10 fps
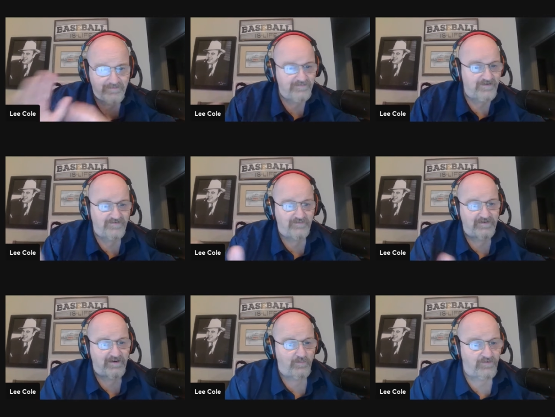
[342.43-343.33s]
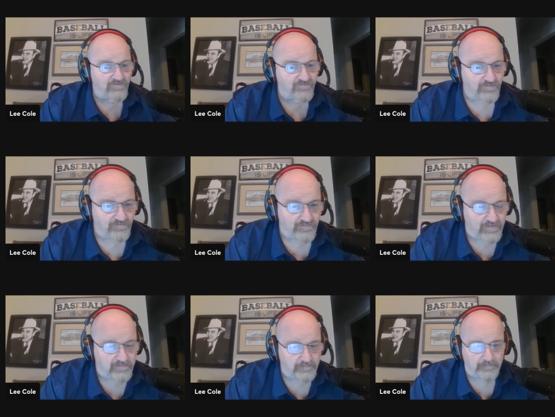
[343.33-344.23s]
does everything with his children
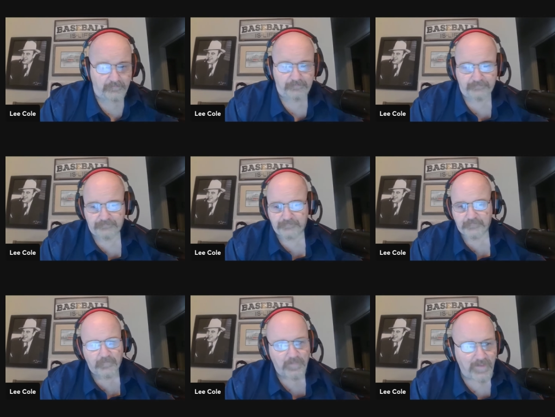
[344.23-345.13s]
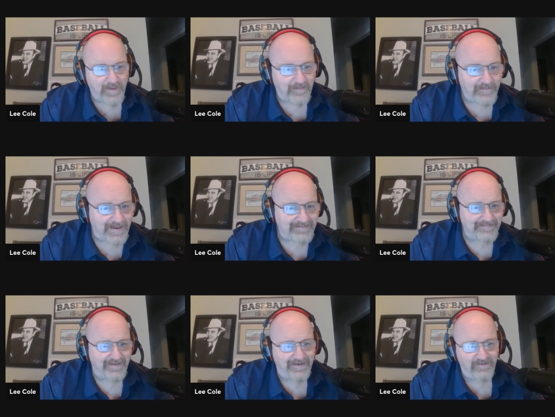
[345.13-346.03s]
that's
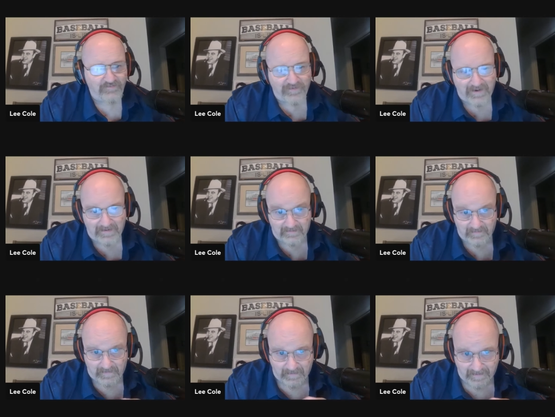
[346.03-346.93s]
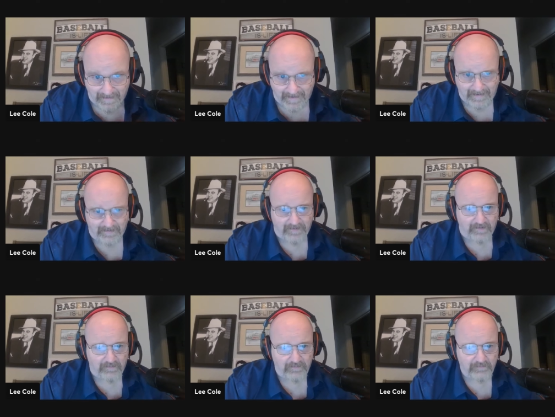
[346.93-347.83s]
the angel gotti that i
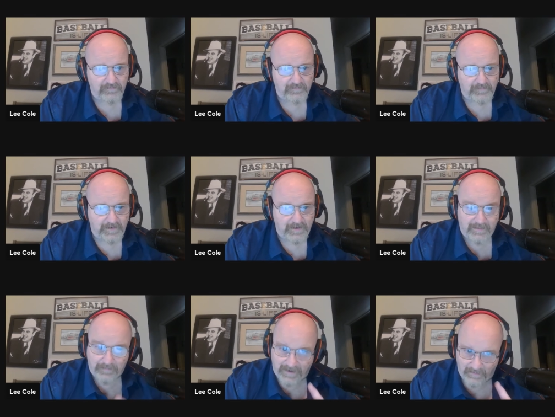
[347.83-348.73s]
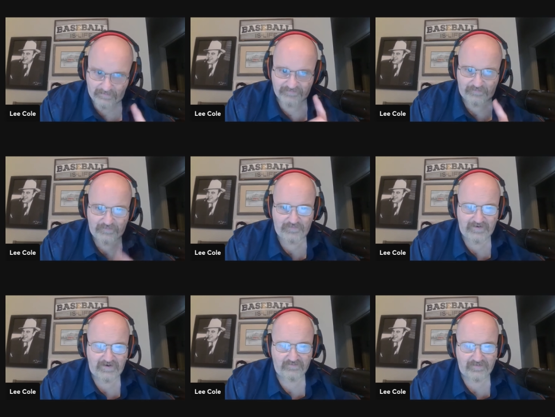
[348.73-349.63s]
know but i also know
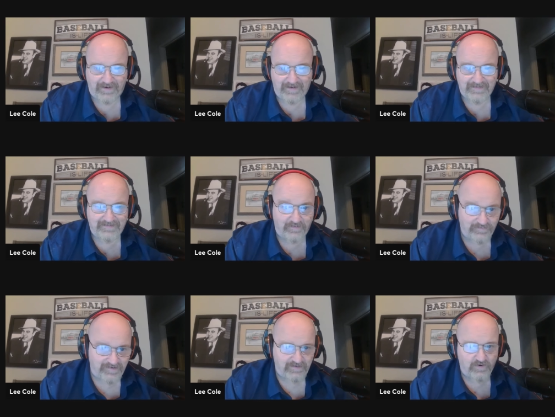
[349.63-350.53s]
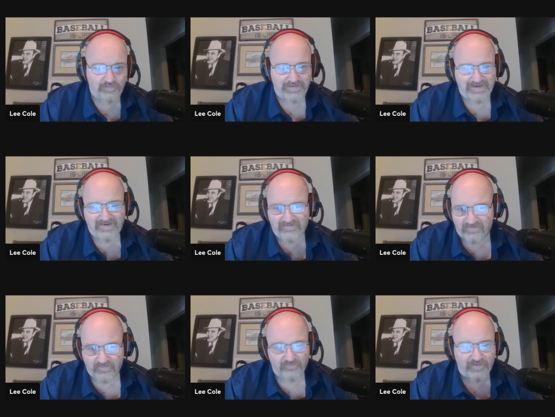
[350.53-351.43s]
the angel gotti that don't take no bs and
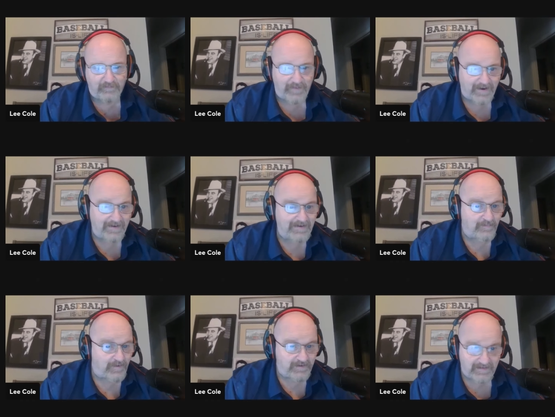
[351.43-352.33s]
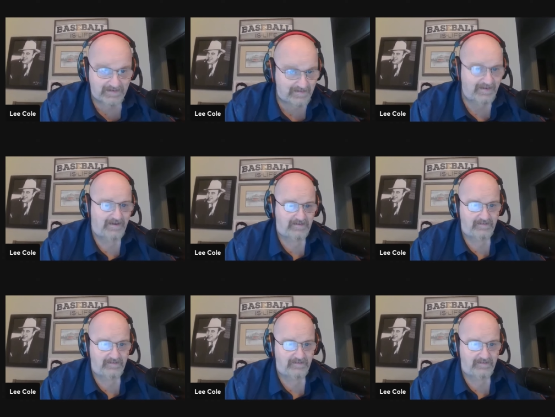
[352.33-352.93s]
she'll fight back anybody any day